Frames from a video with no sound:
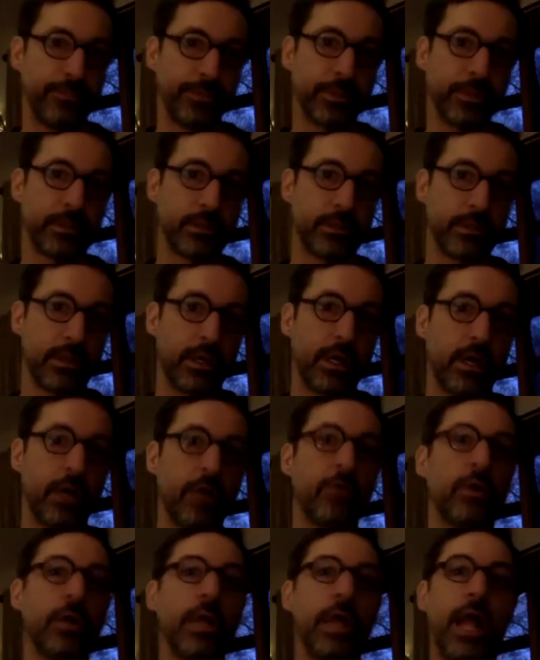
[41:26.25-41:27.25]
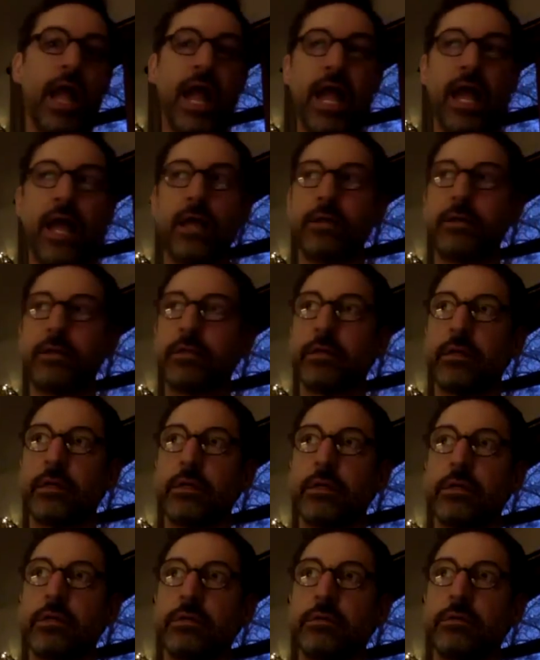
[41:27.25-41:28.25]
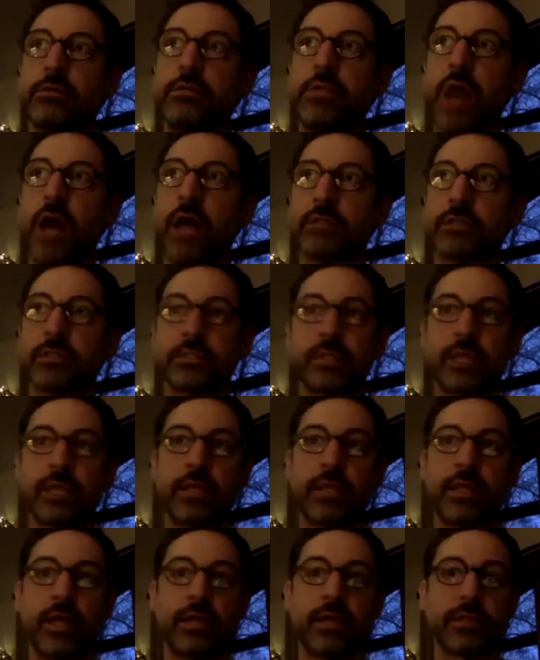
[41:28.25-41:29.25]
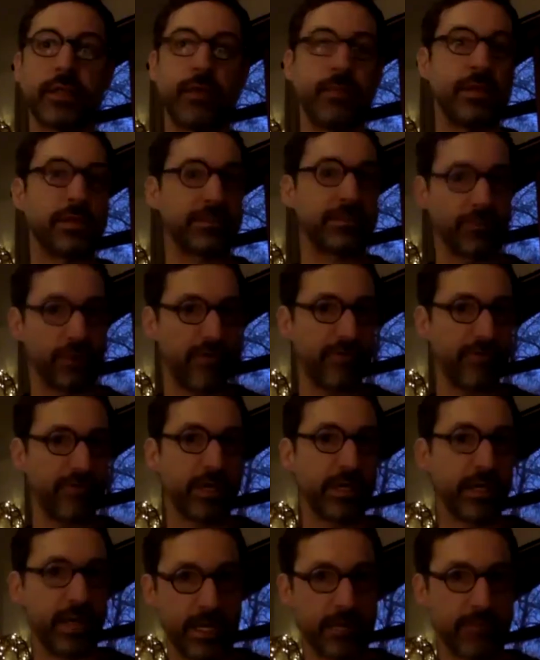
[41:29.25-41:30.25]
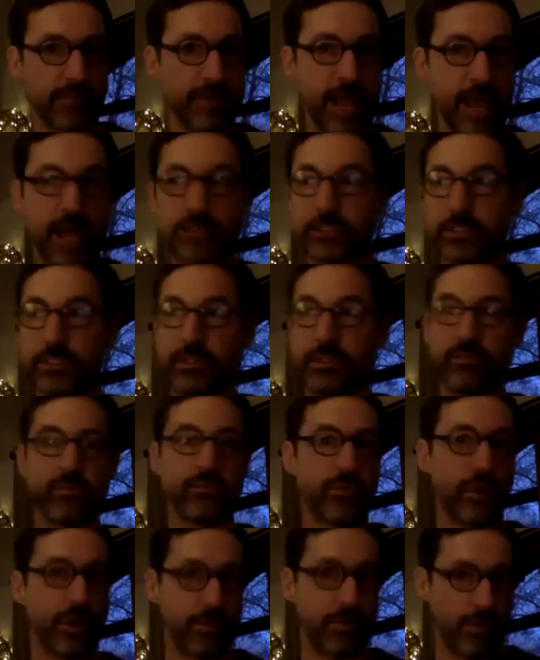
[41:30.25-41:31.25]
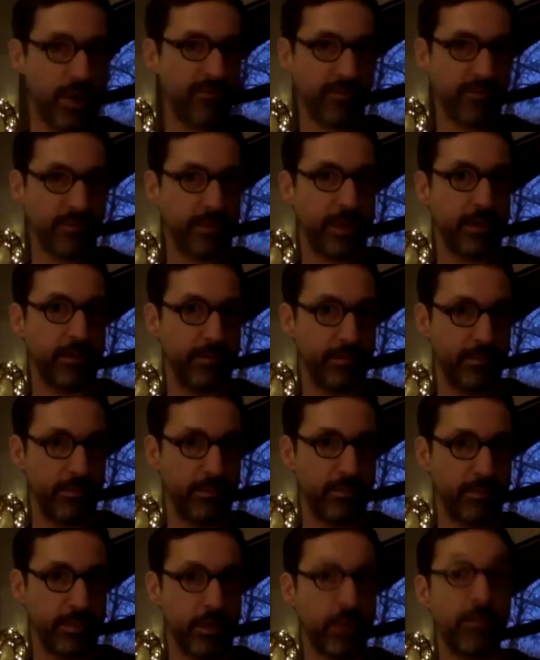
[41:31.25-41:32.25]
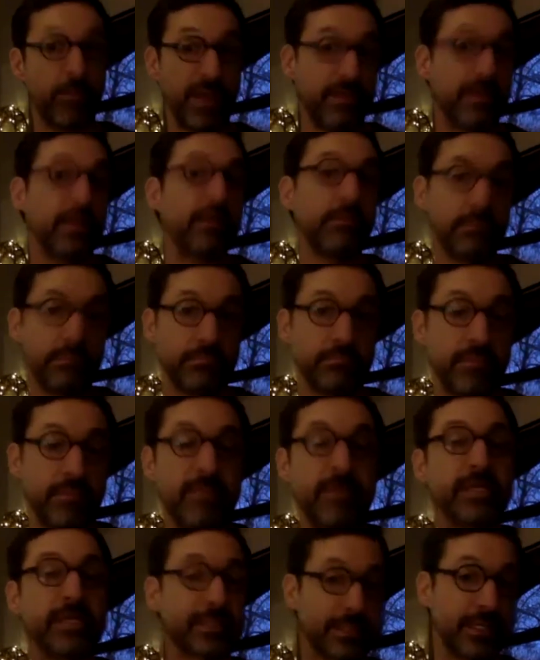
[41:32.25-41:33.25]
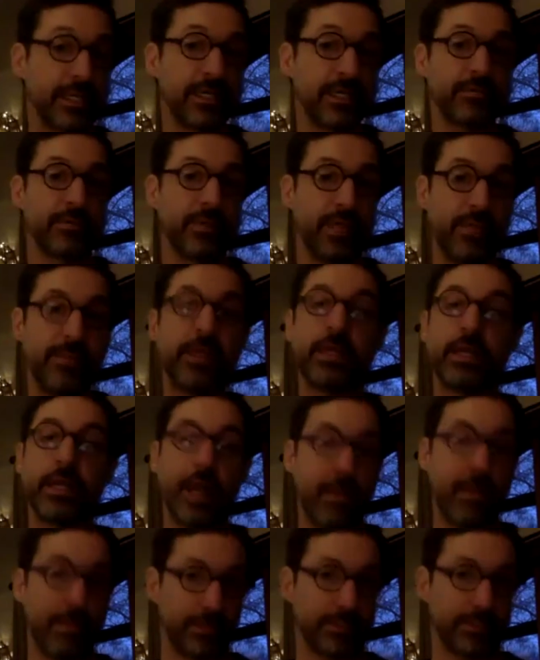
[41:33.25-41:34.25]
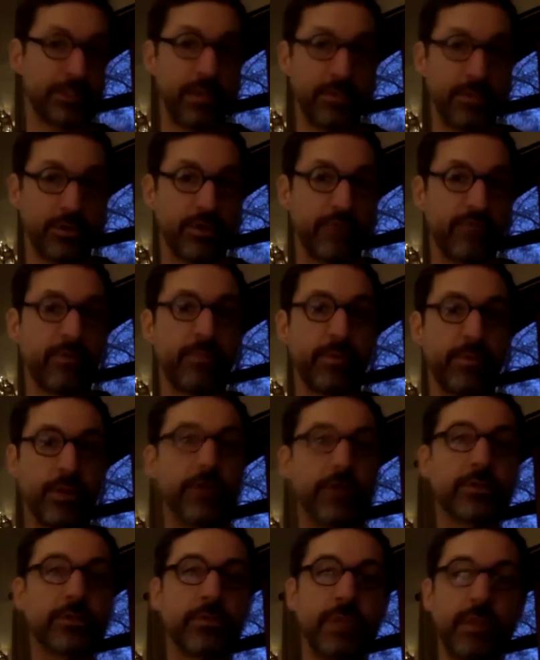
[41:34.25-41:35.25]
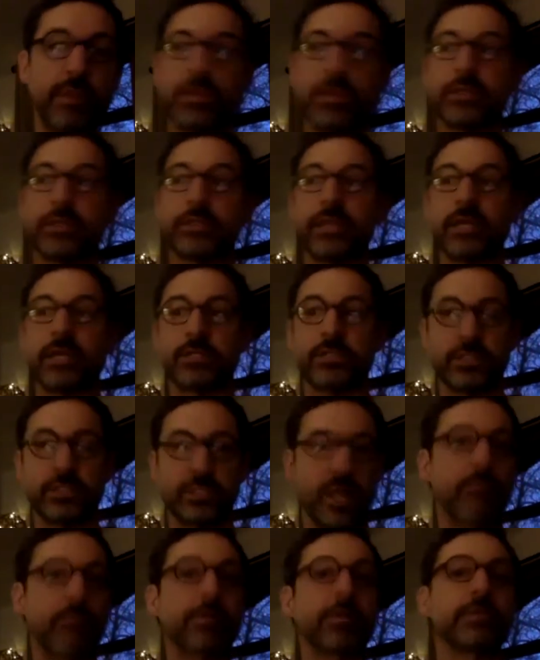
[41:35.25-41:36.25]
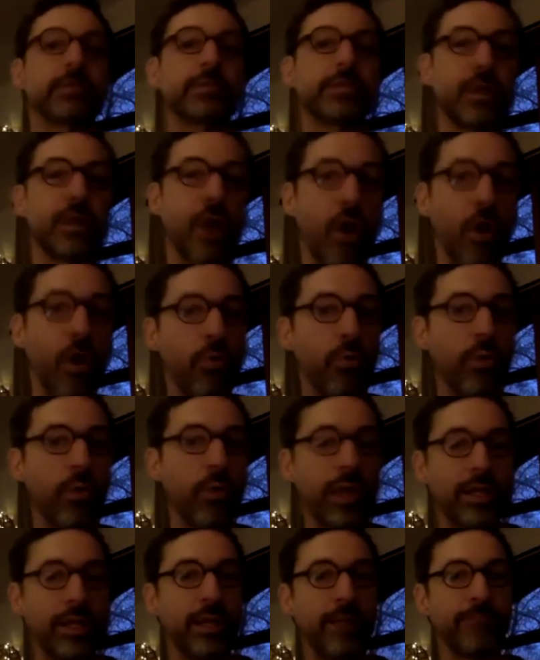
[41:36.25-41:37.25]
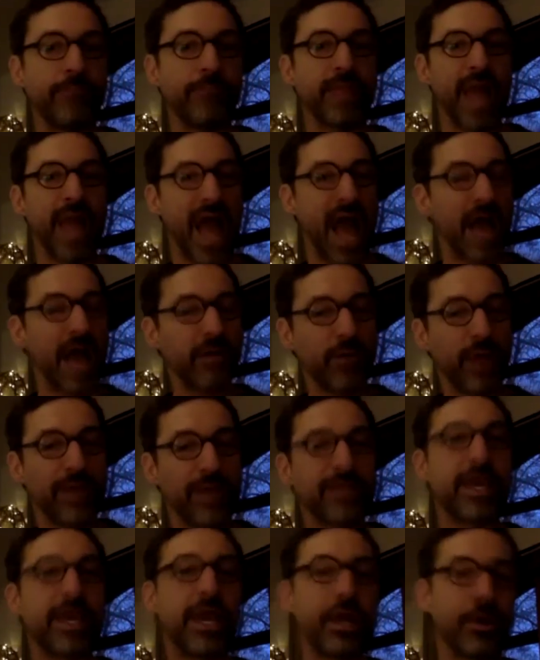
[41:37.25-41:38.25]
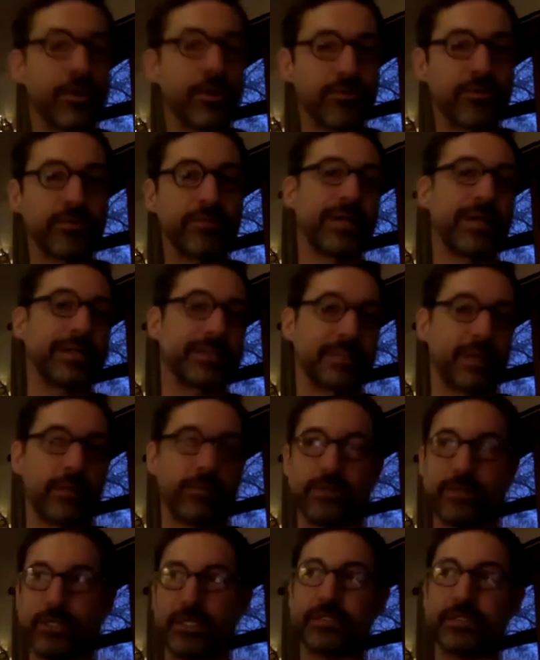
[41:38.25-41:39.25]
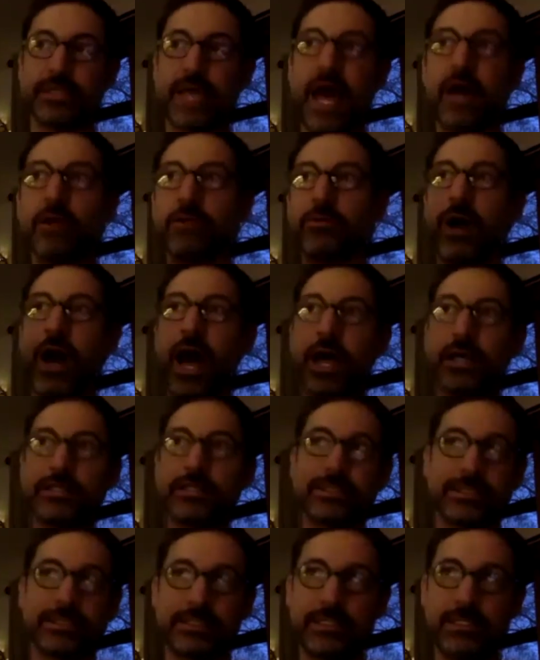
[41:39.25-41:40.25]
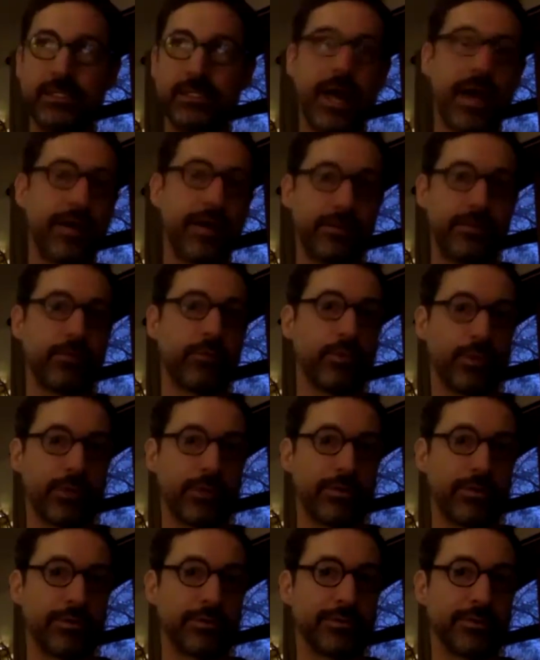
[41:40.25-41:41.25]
you know? And not to say that that means if you're having a negative reaction that you have to run away from it. You know, maybe it's limiting how much time you give it, but also maybe it's actually stopping and saying, oh wait, how do I care for myself in this? How do I see that in the world,